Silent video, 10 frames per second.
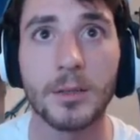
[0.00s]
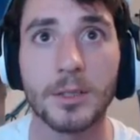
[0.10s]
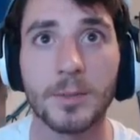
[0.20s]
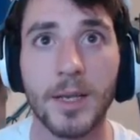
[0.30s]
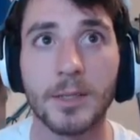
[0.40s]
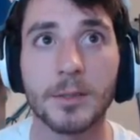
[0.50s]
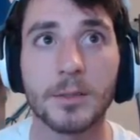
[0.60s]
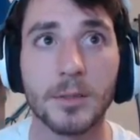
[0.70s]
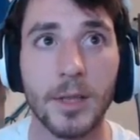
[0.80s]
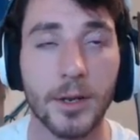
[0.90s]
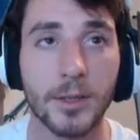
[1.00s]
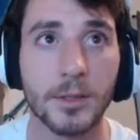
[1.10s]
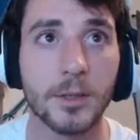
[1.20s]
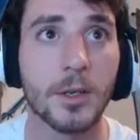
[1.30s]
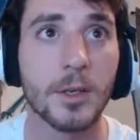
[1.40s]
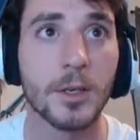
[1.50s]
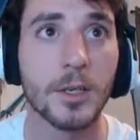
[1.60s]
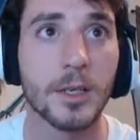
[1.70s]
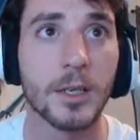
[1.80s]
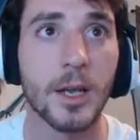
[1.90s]
Space? There it is.
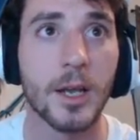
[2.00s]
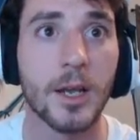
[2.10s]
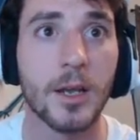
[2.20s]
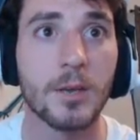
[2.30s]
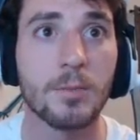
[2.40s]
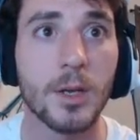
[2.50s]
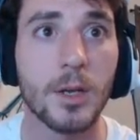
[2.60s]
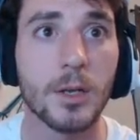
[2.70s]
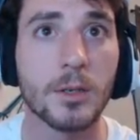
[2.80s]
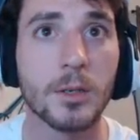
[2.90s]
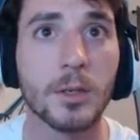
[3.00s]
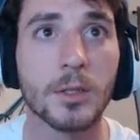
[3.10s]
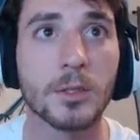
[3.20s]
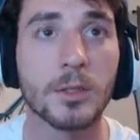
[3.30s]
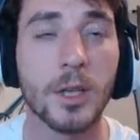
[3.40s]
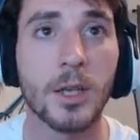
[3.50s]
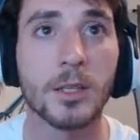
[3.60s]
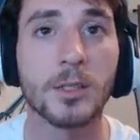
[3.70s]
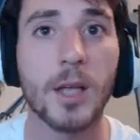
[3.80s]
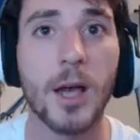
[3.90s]
Canned meat
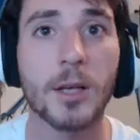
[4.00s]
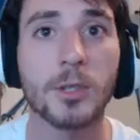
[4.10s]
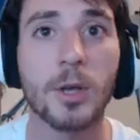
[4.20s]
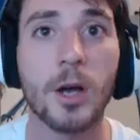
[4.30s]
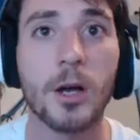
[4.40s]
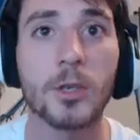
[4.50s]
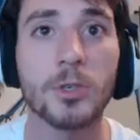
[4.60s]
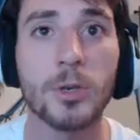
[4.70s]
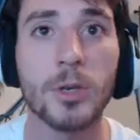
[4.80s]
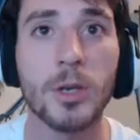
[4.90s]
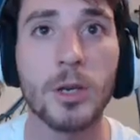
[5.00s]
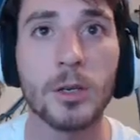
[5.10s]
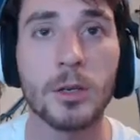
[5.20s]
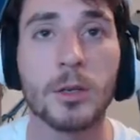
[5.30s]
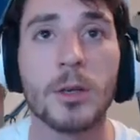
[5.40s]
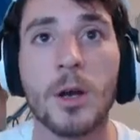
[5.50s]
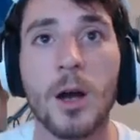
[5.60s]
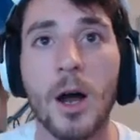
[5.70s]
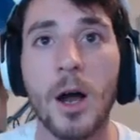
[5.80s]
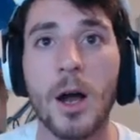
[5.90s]
tastes like a treat.
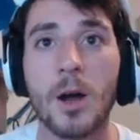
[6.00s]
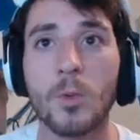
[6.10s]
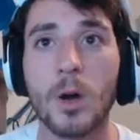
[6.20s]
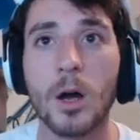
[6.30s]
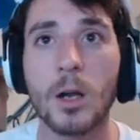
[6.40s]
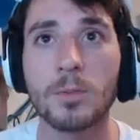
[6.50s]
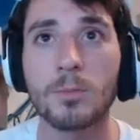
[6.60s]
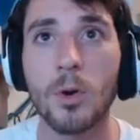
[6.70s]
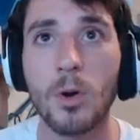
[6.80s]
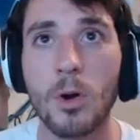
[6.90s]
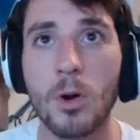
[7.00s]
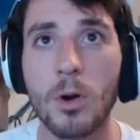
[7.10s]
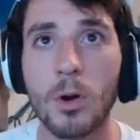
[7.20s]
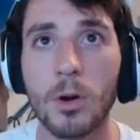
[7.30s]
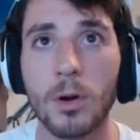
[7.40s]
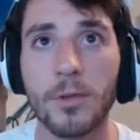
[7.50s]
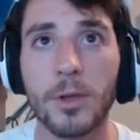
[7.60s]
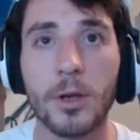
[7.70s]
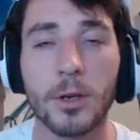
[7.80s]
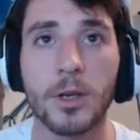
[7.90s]
I want more of
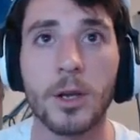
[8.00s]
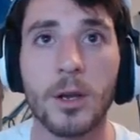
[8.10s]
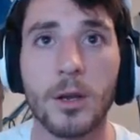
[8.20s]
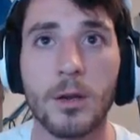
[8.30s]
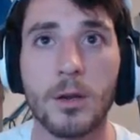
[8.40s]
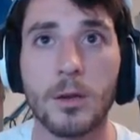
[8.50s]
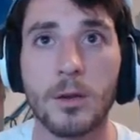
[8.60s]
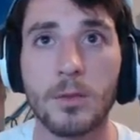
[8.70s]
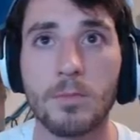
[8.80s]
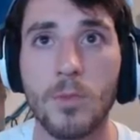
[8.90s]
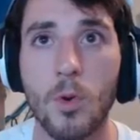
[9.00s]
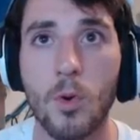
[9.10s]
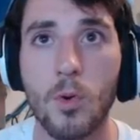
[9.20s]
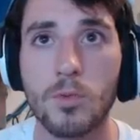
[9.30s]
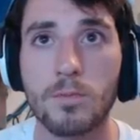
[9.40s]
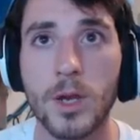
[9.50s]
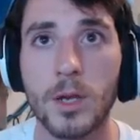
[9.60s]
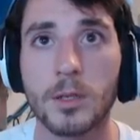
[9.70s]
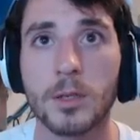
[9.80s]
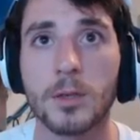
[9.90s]
the canned old
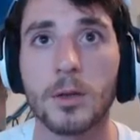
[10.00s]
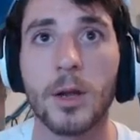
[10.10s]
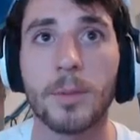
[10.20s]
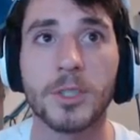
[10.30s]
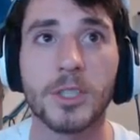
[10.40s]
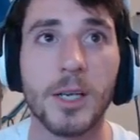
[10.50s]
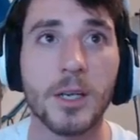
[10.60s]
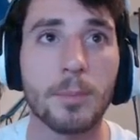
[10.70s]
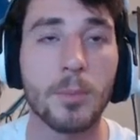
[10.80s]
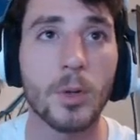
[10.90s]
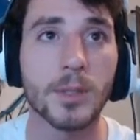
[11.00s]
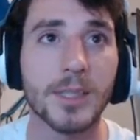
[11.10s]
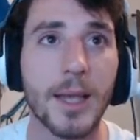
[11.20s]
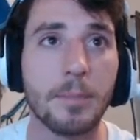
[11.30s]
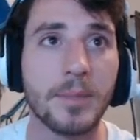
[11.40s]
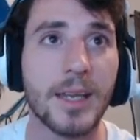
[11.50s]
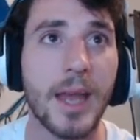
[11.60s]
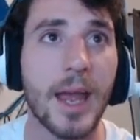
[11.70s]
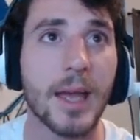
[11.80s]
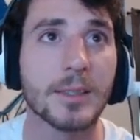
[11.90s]
meat. Alright, machine gun bullets, empty
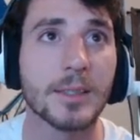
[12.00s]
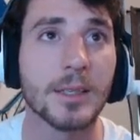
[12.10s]
cans.